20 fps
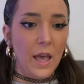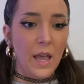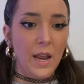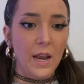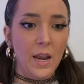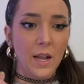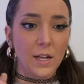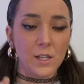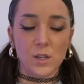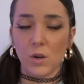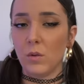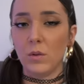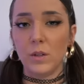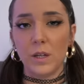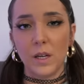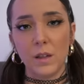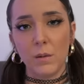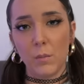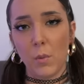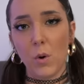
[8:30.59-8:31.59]
and it's
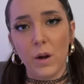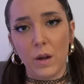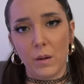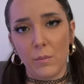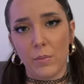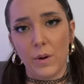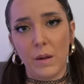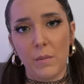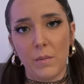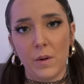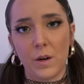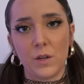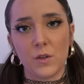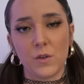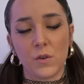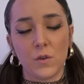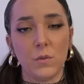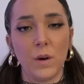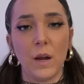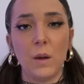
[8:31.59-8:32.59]
only in the morning pretty much.
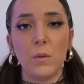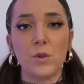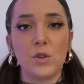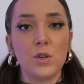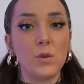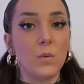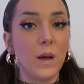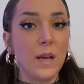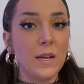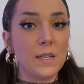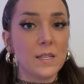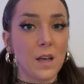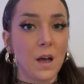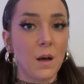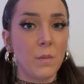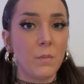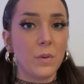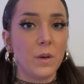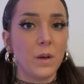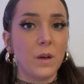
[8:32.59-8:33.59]
So right when she wakes
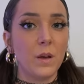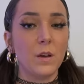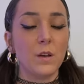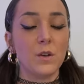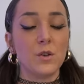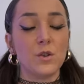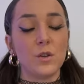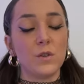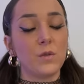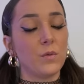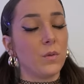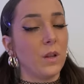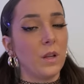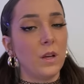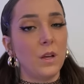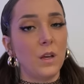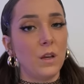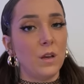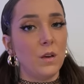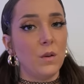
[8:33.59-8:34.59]
up, she's
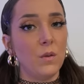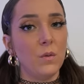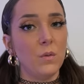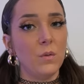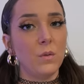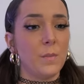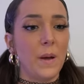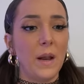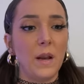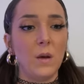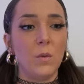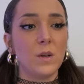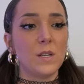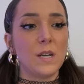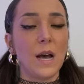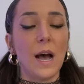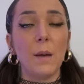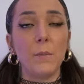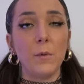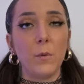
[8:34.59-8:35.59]
really cute. Depending what
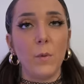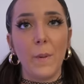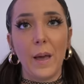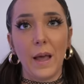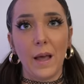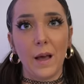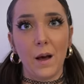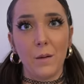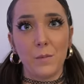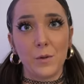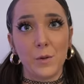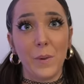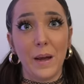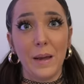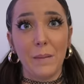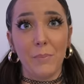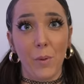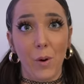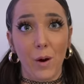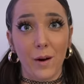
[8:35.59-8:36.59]
time we wake up, she
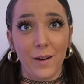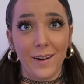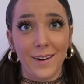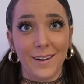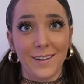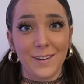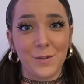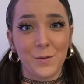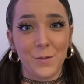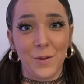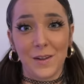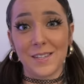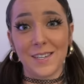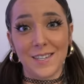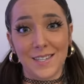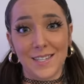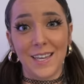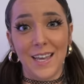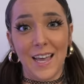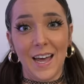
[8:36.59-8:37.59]
might bark at us, she wants
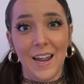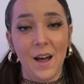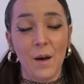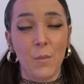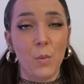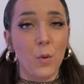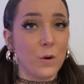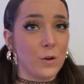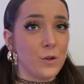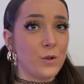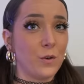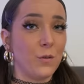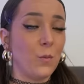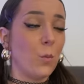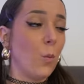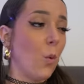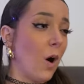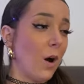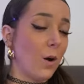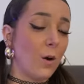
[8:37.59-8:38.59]
us to get up, or she'll
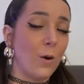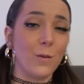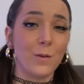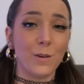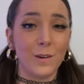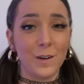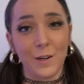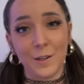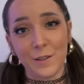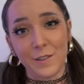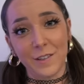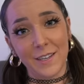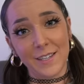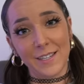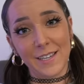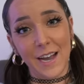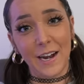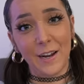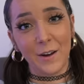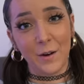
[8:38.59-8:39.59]
walk over the
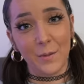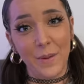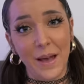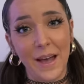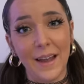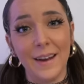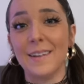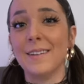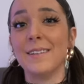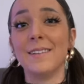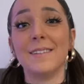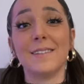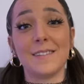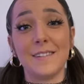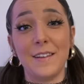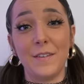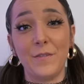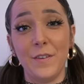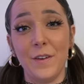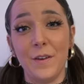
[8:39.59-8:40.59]
side of your bed and
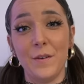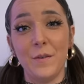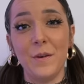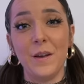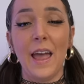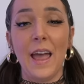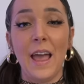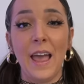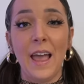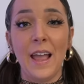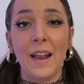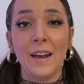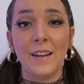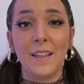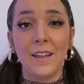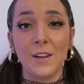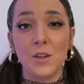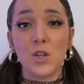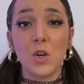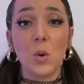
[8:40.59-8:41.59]
sniff you. And
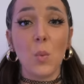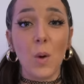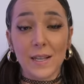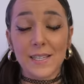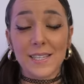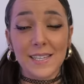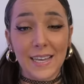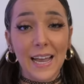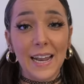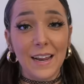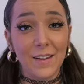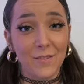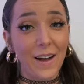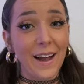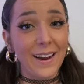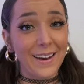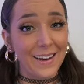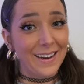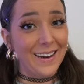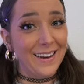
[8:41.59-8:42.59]
then she wants to get
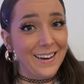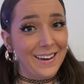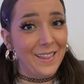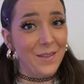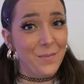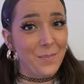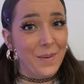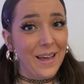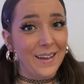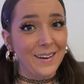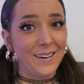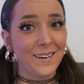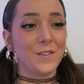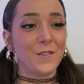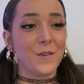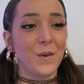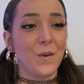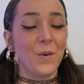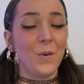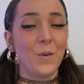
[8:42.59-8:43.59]
invited into the bed.
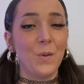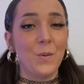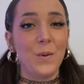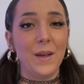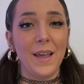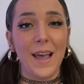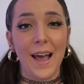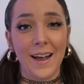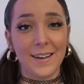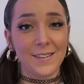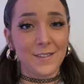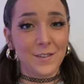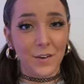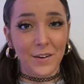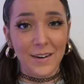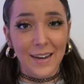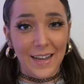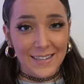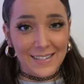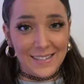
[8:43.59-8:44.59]
So we ask
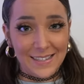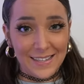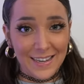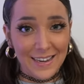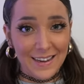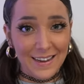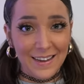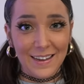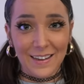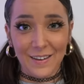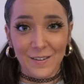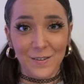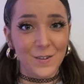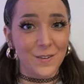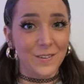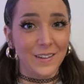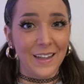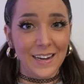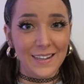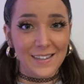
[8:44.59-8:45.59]
her nicely if
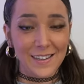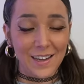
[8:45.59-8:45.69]
she'd like